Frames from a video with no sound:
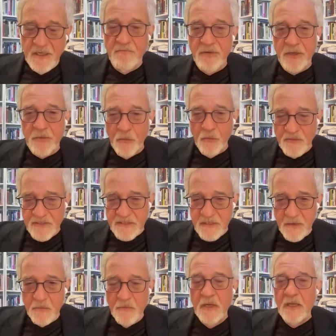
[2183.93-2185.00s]
but
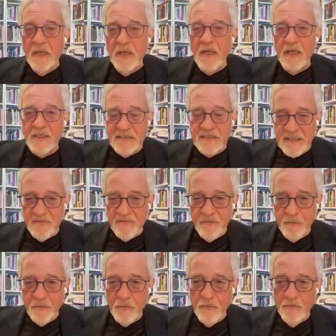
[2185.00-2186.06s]
also
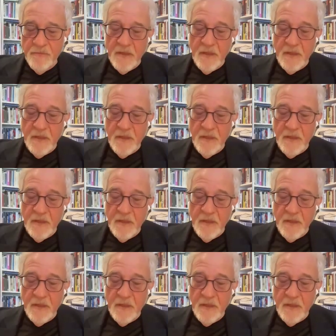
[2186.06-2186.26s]
several.